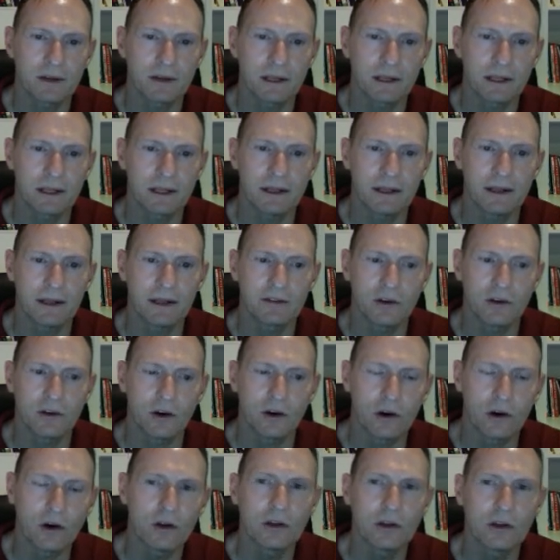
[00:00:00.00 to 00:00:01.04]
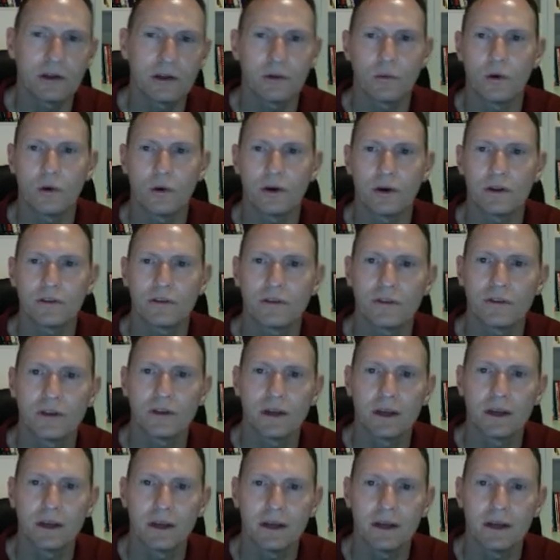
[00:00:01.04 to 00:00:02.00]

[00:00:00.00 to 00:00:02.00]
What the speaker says: And again, that's all at once.